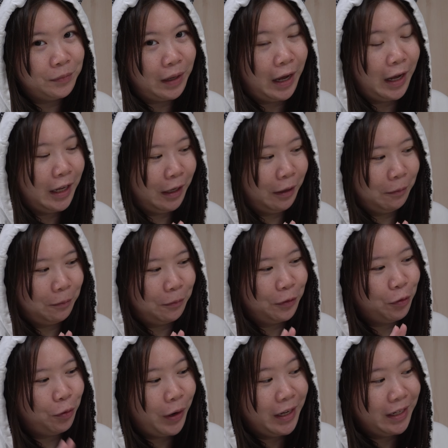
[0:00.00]
I am
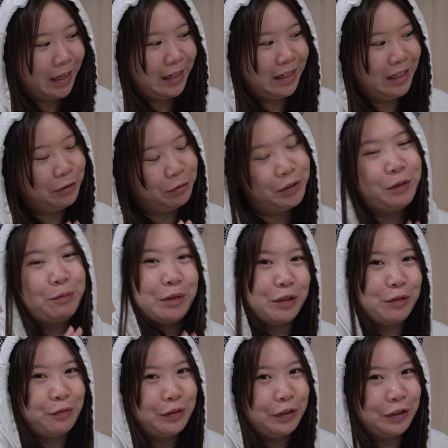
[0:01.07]
quite likely to keep this
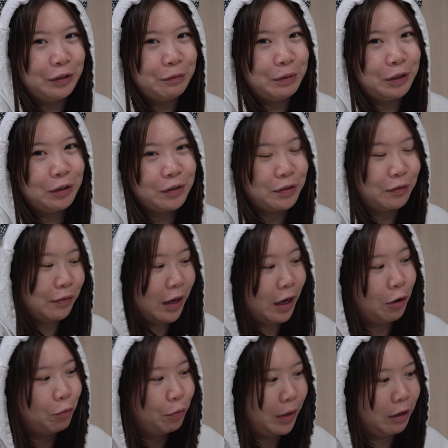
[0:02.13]
figure because of
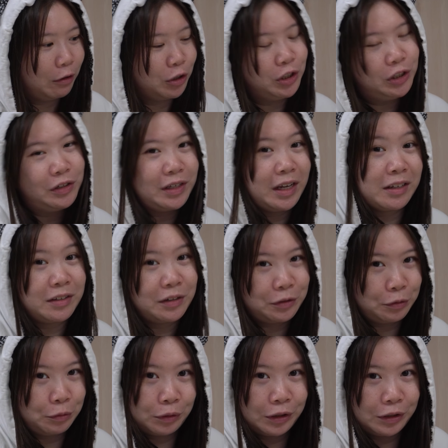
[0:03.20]
how well she is
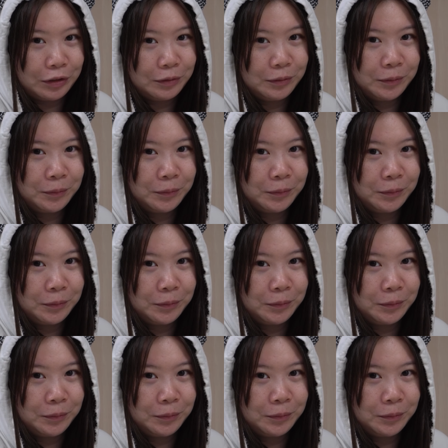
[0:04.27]
executed.